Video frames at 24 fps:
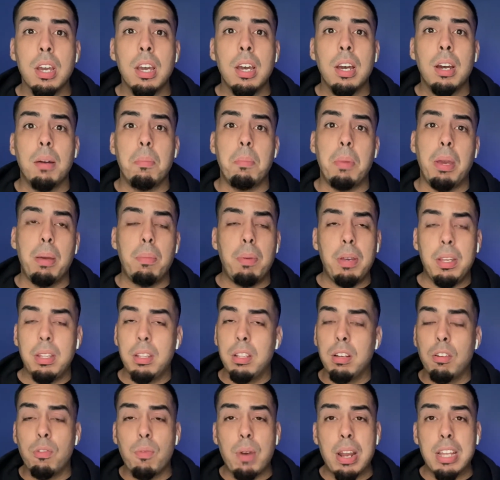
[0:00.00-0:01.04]
Maybe the
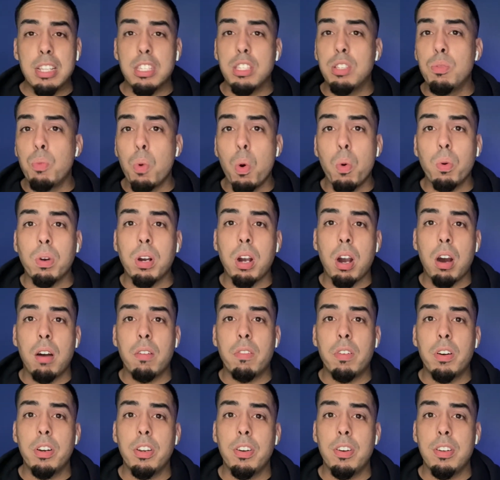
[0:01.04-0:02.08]
rents won't cover
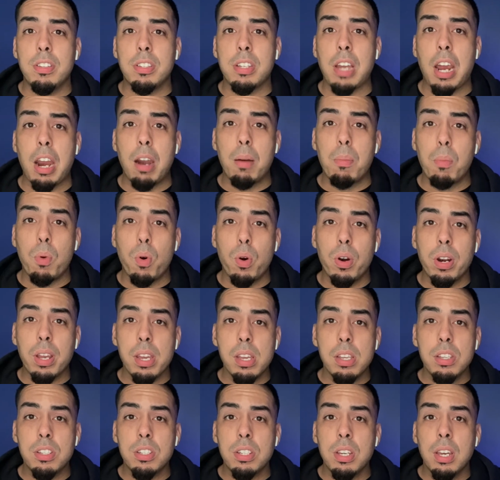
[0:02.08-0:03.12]
your entire
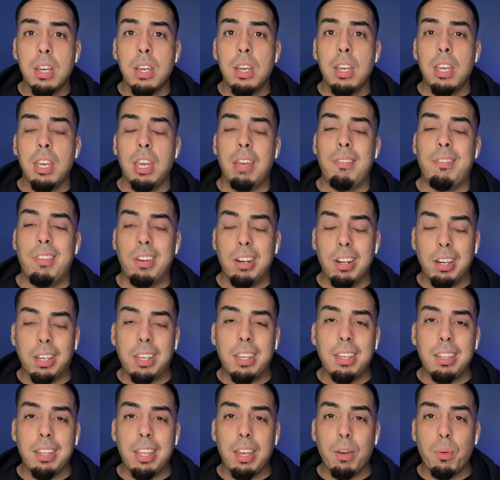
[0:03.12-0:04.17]
mortgage. If you're lucky,
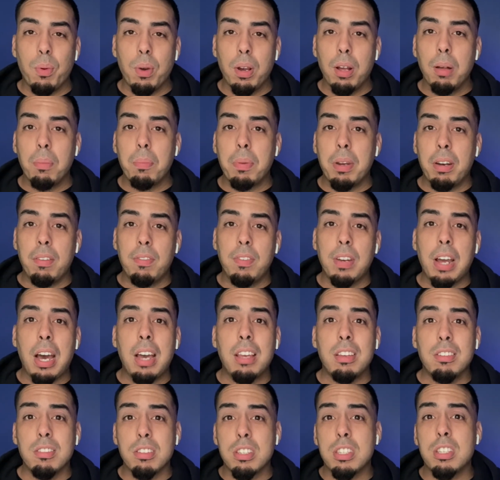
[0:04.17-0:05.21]
they will, but if not,
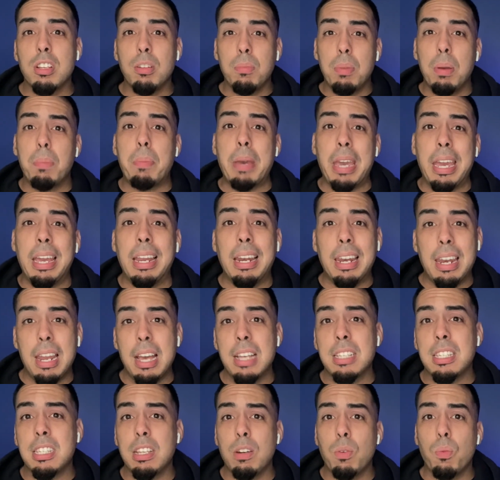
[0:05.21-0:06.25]
you'll still be paying less
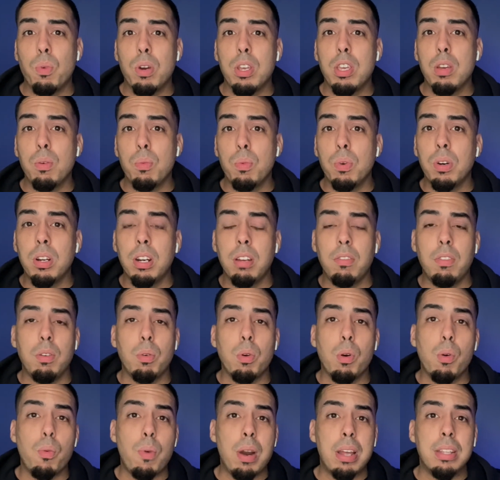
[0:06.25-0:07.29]
than what you would if you were
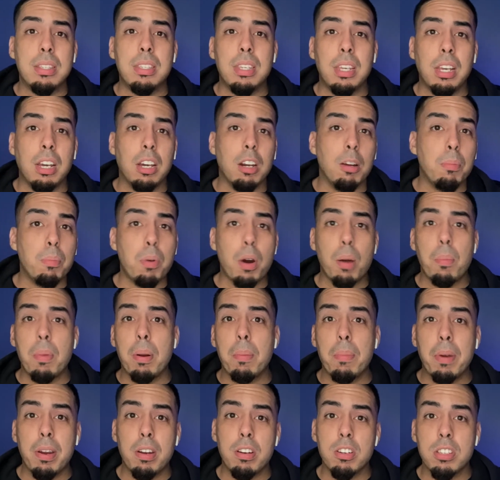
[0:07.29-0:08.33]
renting an apartment by
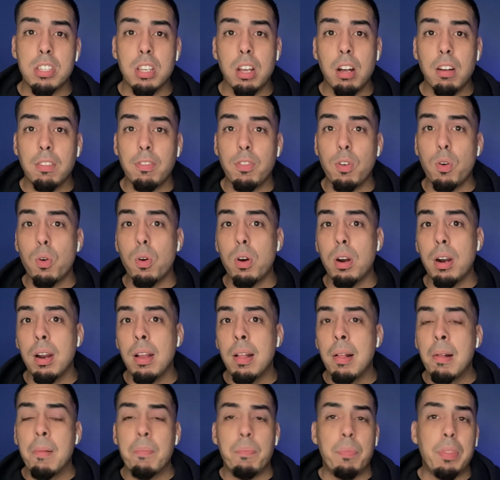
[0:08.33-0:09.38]
yourself or
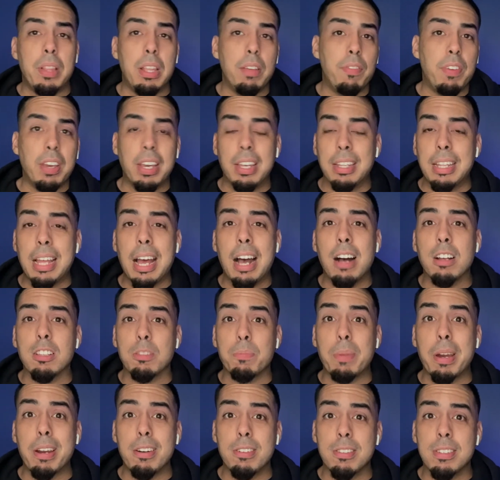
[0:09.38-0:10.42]
living in the house by
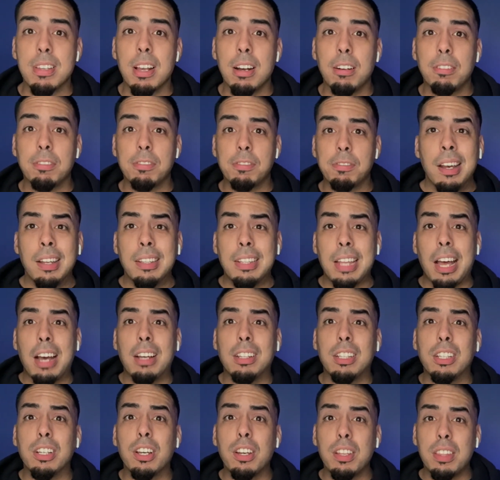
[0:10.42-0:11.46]
yourself. Now, the
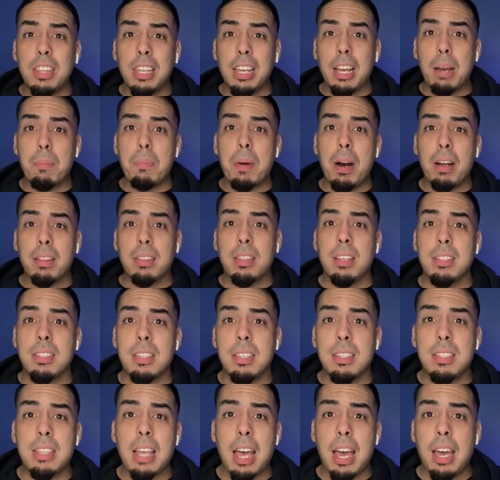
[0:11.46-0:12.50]
good thing about this is
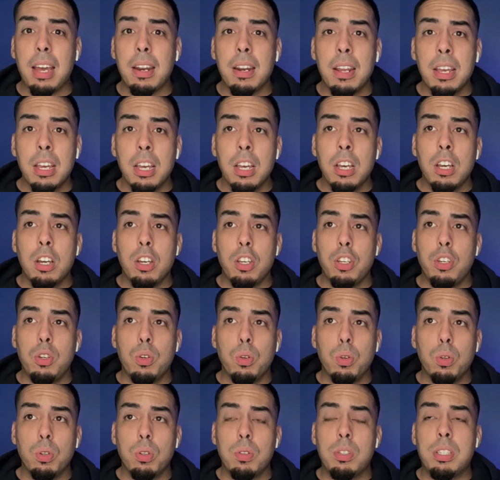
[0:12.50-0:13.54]
that
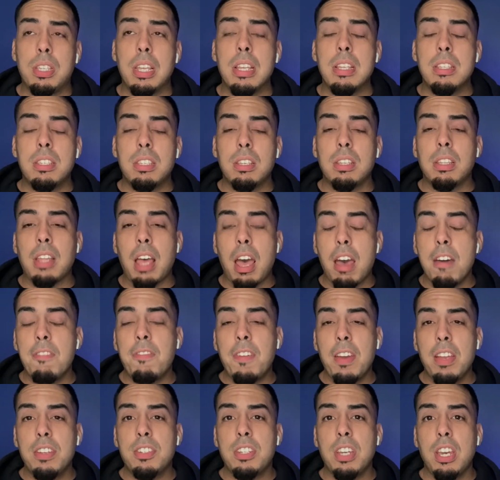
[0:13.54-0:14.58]
since the
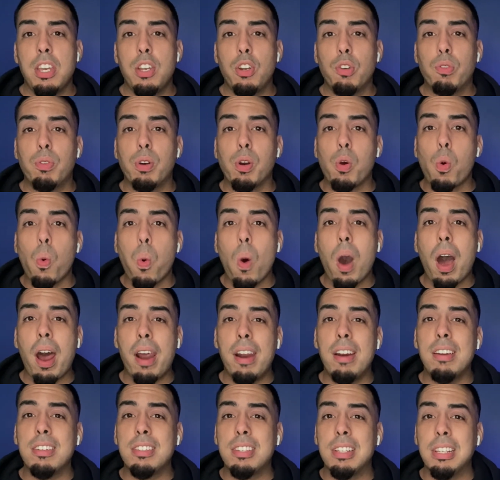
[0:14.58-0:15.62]
FHA, you're
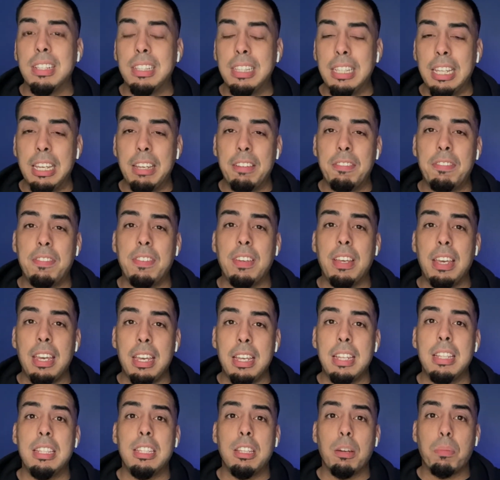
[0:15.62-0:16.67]
required to live
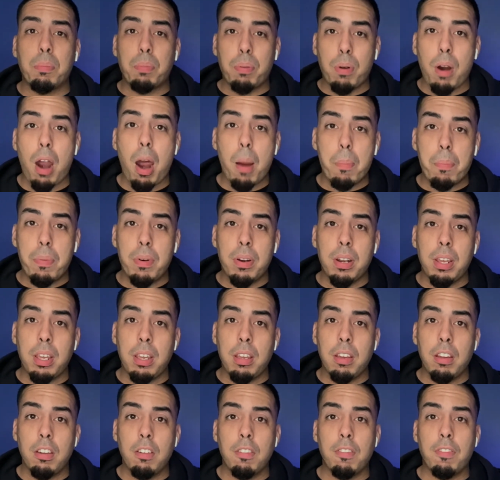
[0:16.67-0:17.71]
in the
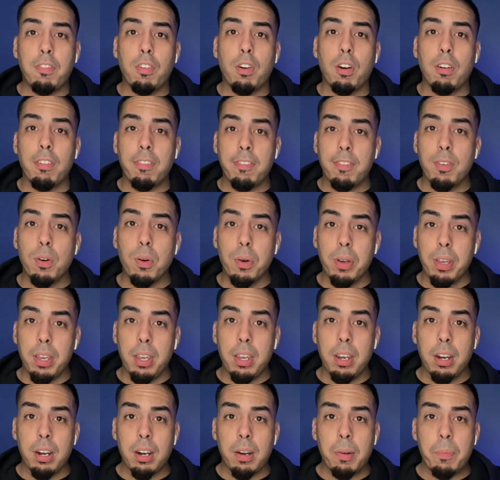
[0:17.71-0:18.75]
property for a full
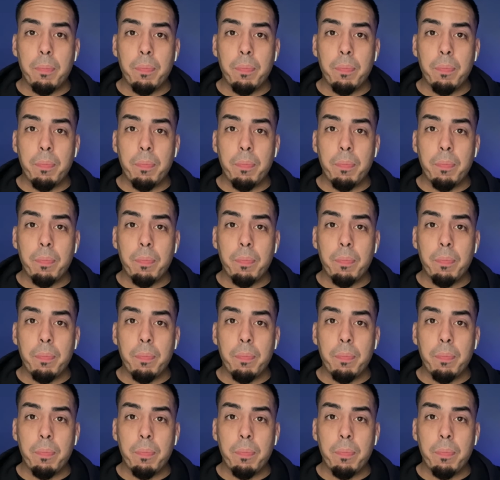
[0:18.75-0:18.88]
year.